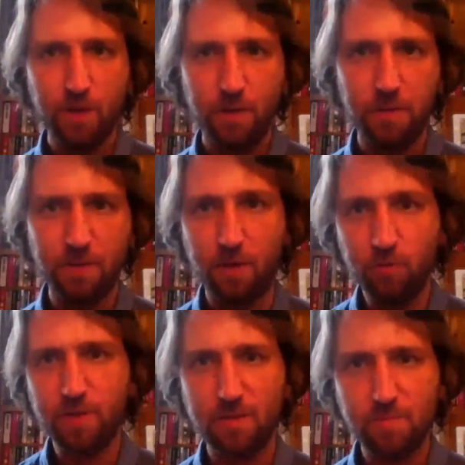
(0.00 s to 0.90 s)
They
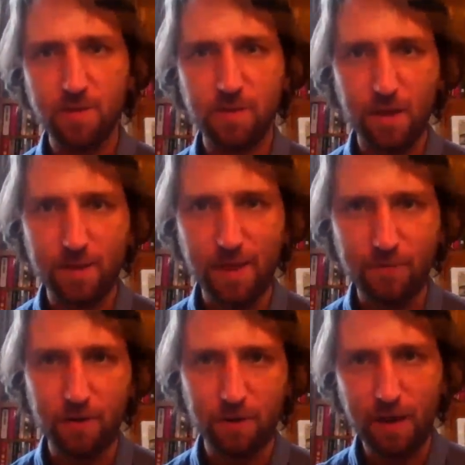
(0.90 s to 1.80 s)
wouldn't admit it,
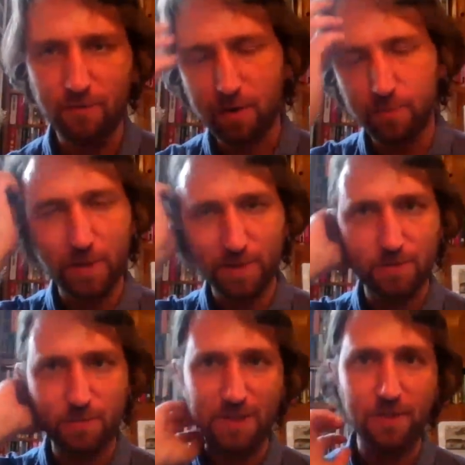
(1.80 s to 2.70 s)
never, ever. But
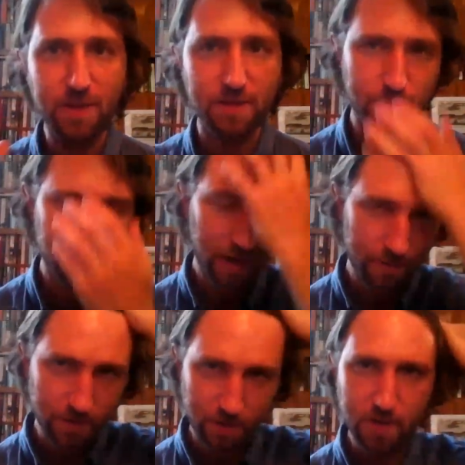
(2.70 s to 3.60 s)
it is. I
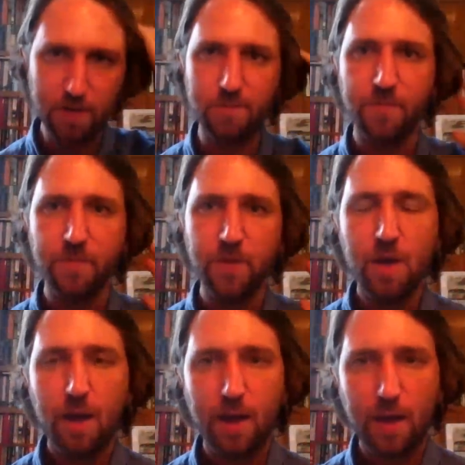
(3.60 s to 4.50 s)
mean, it is.
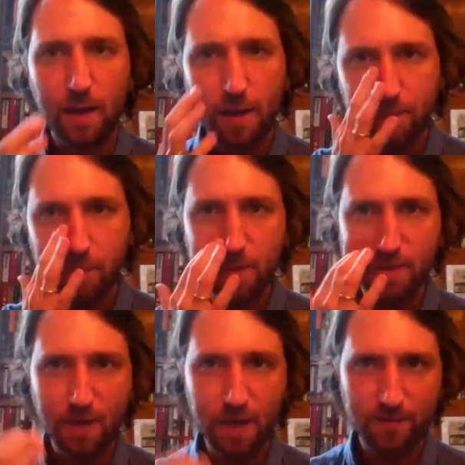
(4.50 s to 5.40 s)

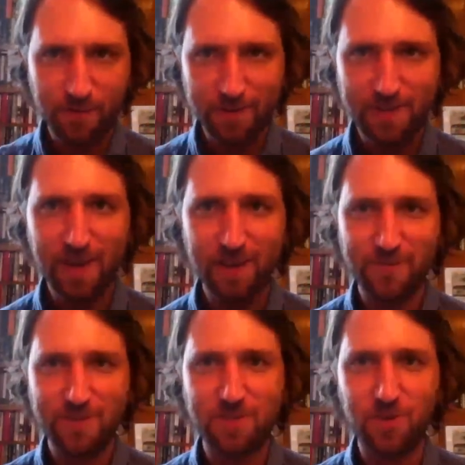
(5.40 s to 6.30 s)
They have
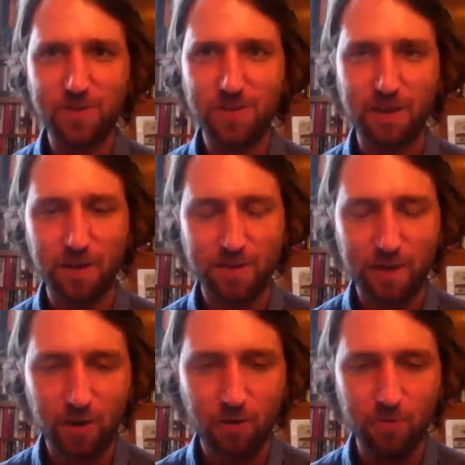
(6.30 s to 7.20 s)
destroyed
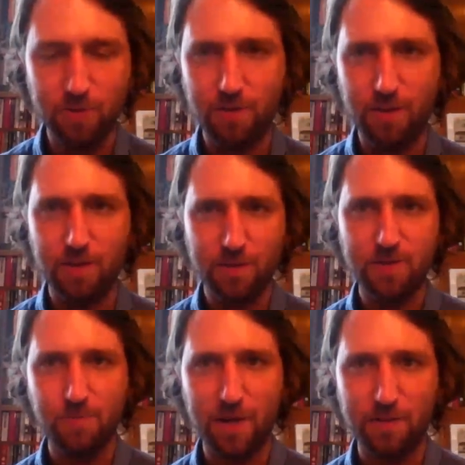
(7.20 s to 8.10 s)
their own
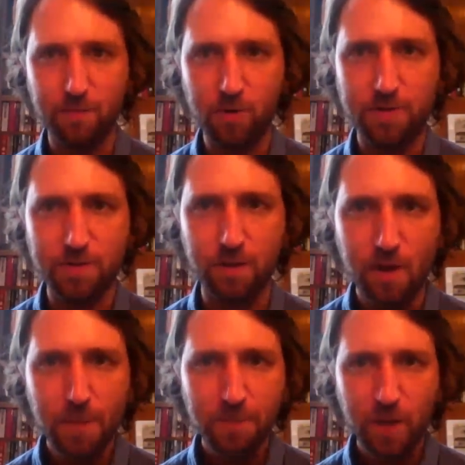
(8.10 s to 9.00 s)
disciplined democracy,
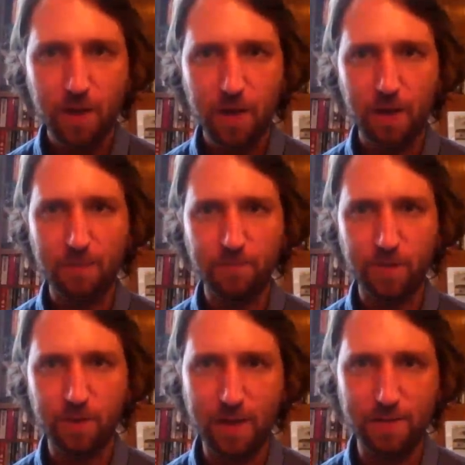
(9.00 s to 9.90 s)
and